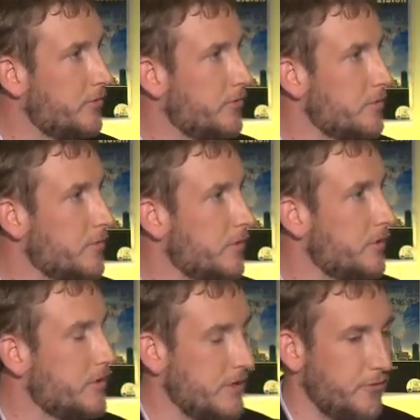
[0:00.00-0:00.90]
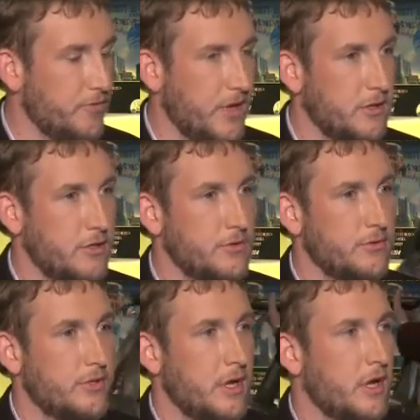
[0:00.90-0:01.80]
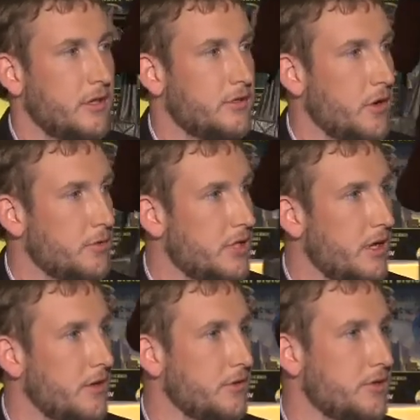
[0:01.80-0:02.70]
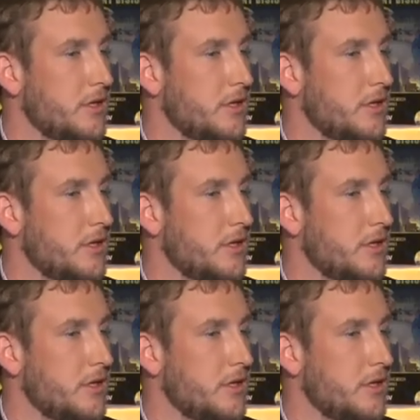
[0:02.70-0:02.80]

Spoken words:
from different venues to hotels.